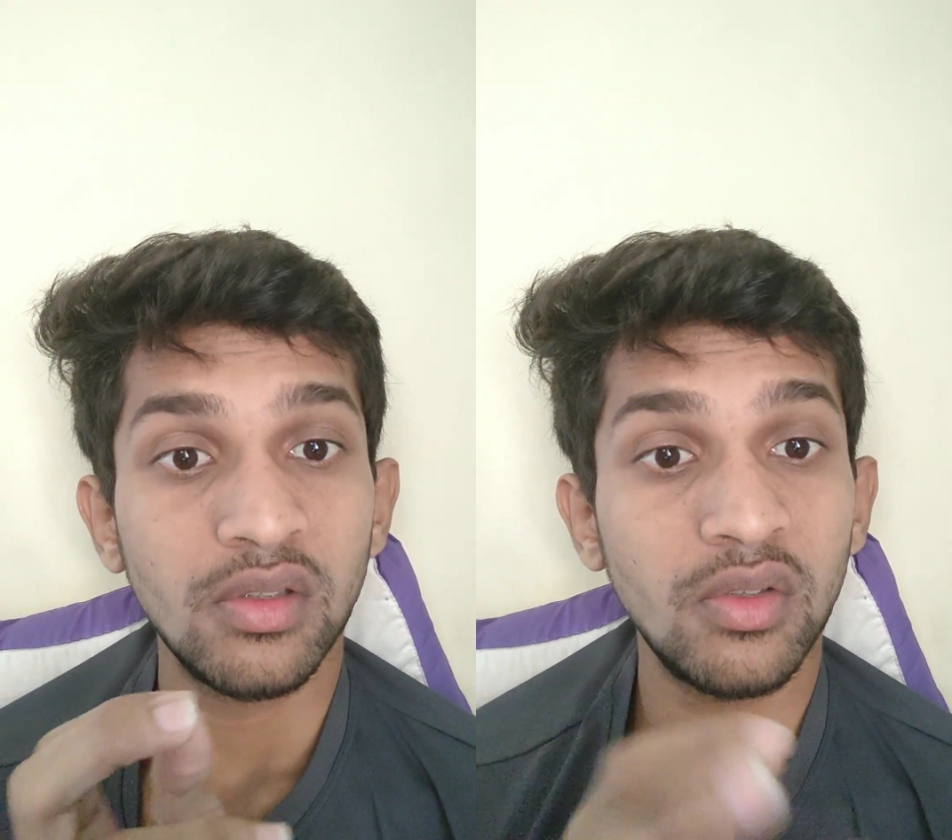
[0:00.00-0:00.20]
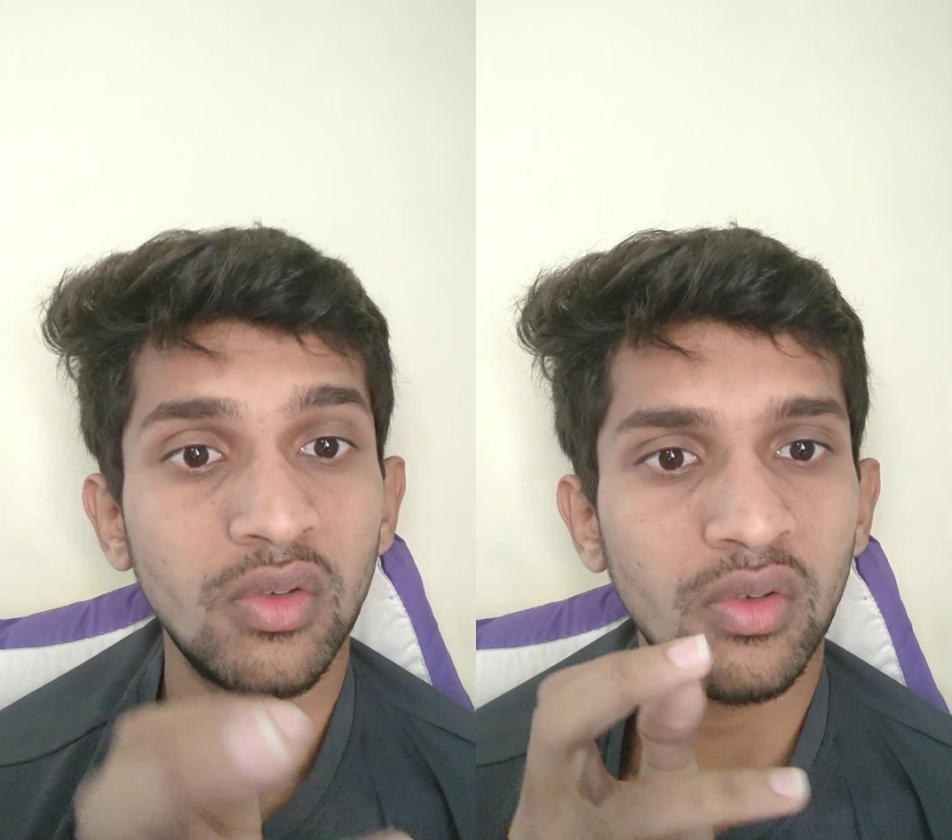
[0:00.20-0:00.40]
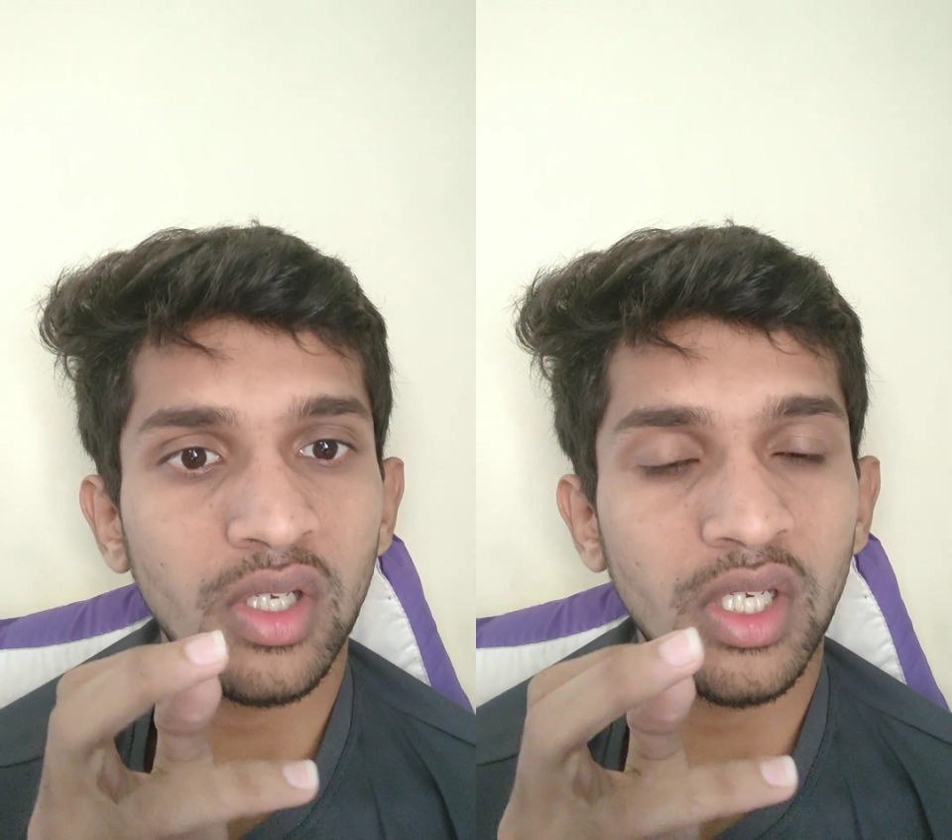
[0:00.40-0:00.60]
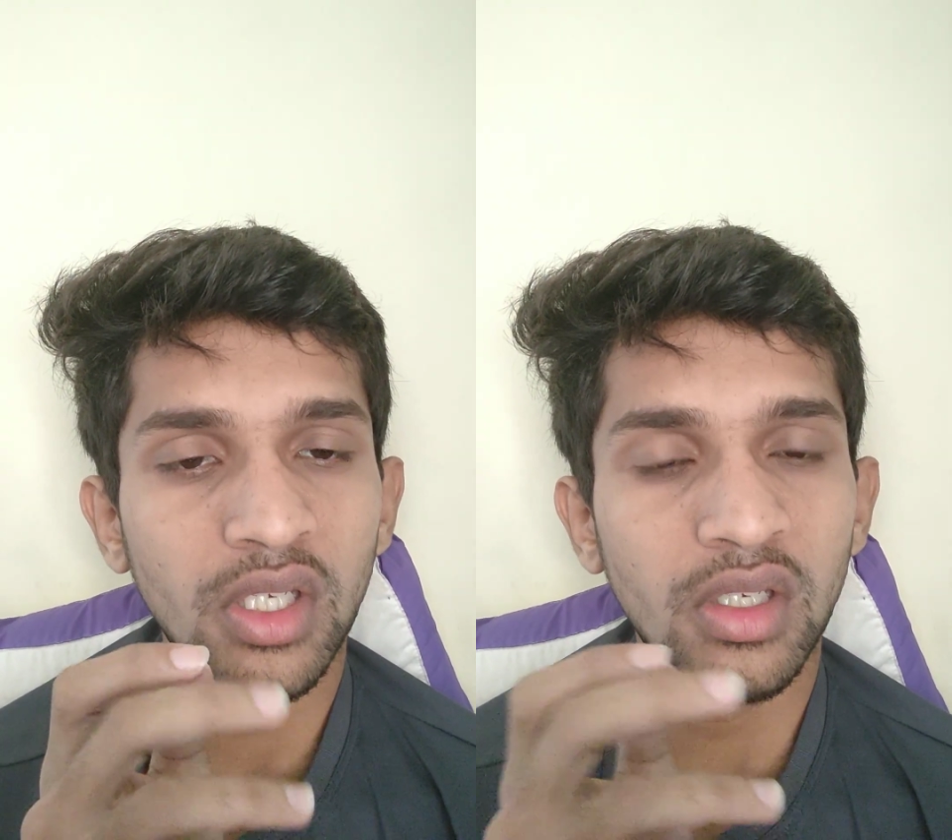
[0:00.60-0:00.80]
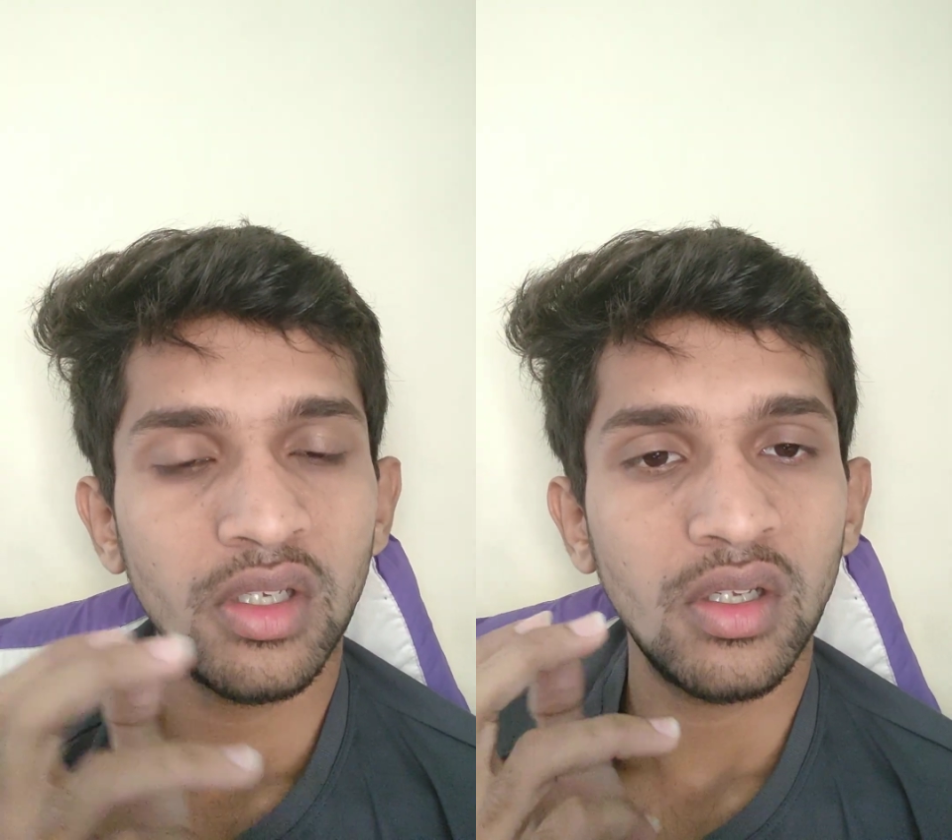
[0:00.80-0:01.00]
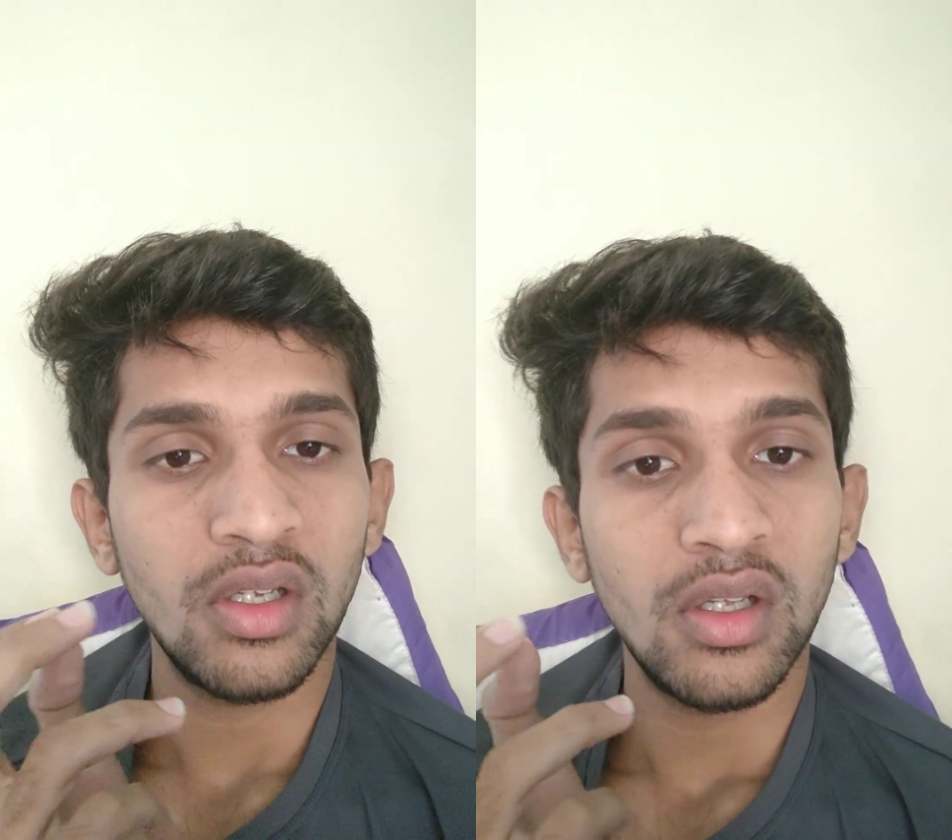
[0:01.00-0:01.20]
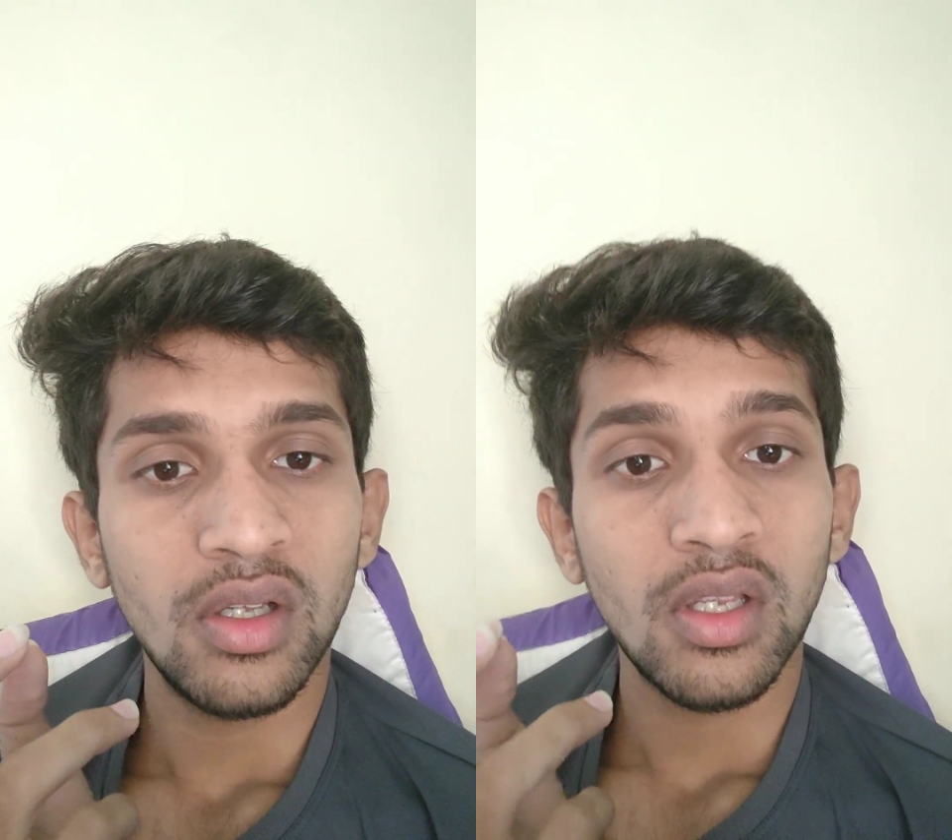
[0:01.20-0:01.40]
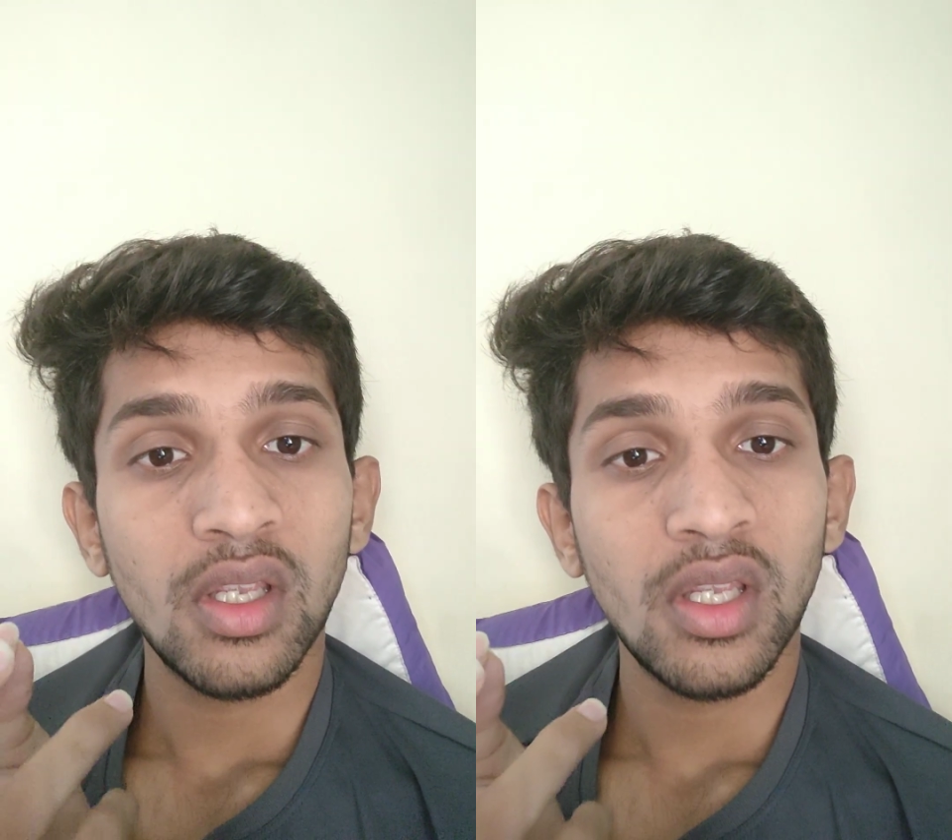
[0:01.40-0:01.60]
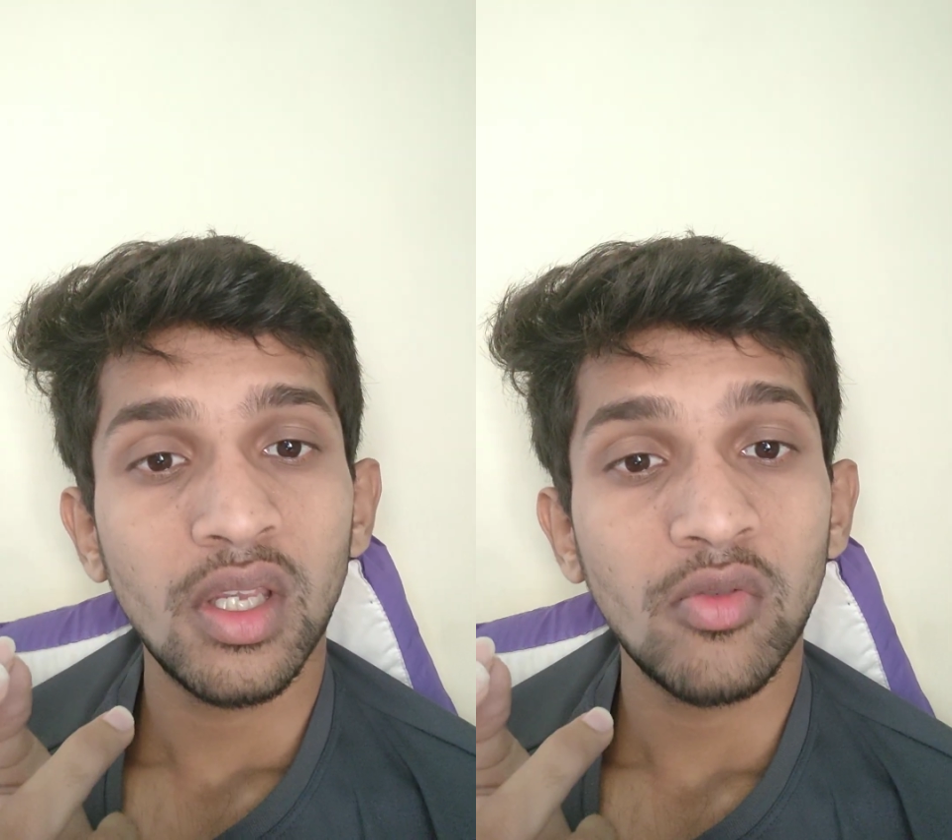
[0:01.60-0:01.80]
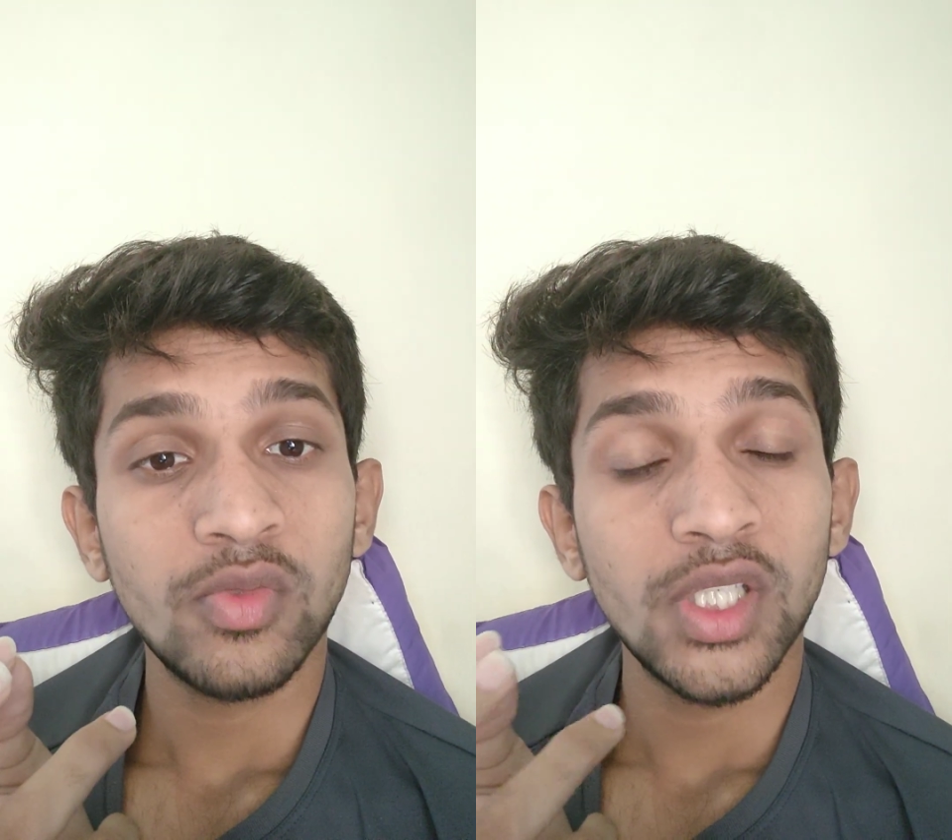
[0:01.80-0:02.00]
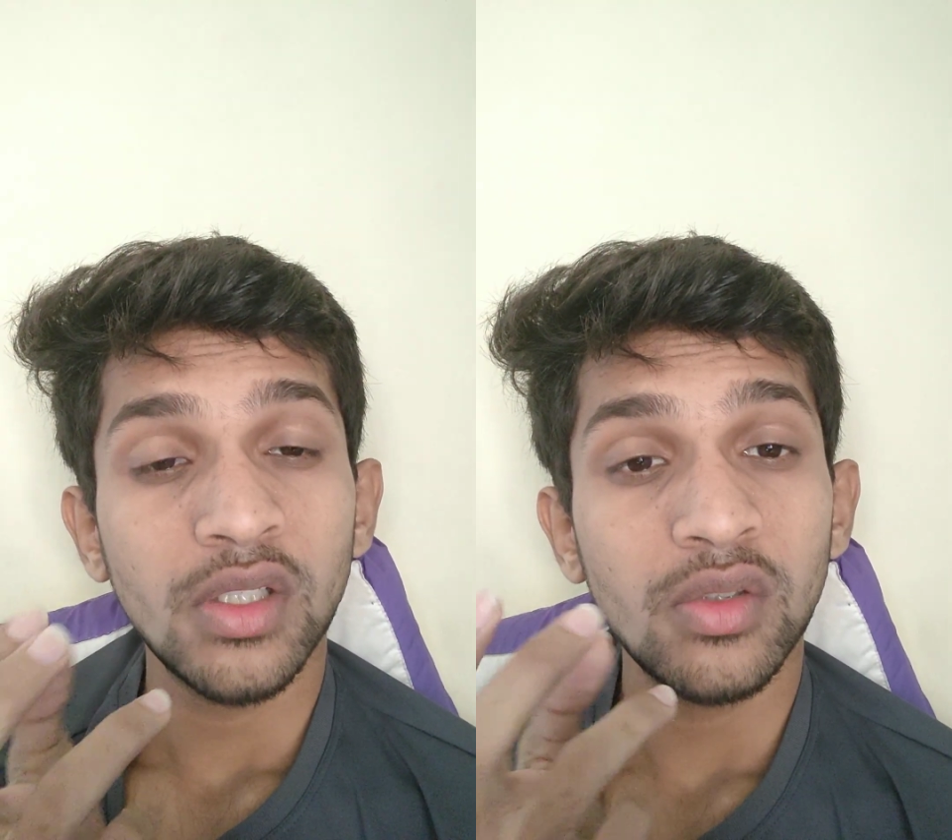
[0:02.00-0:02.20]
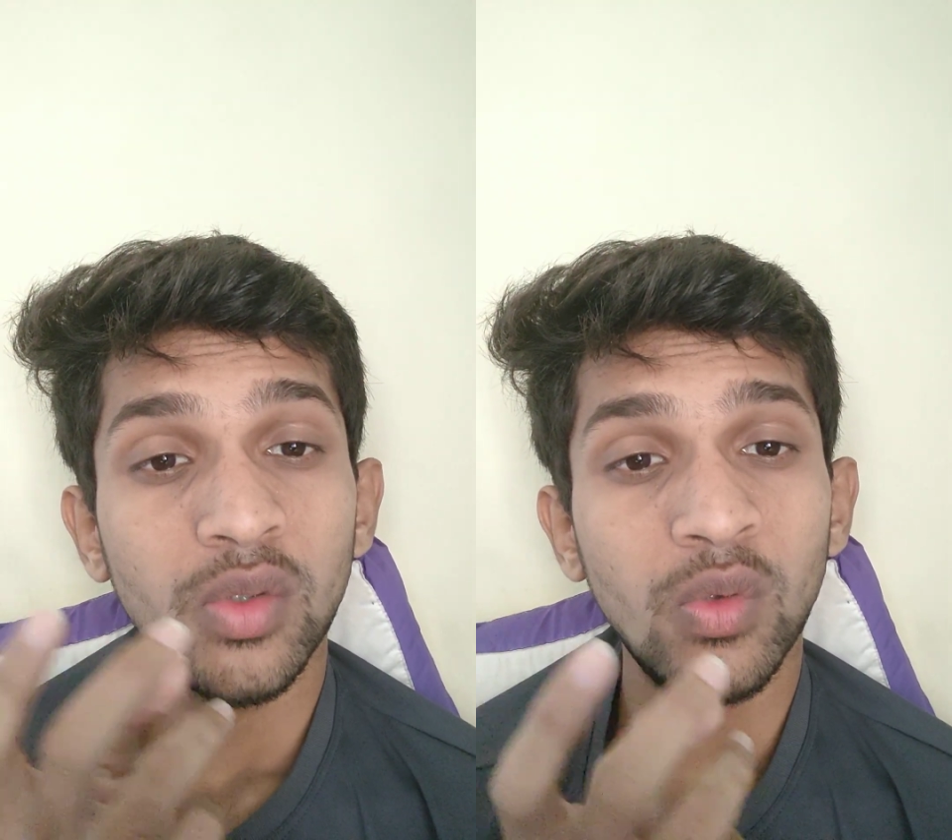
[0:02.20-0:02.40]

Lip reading: Get it? Key object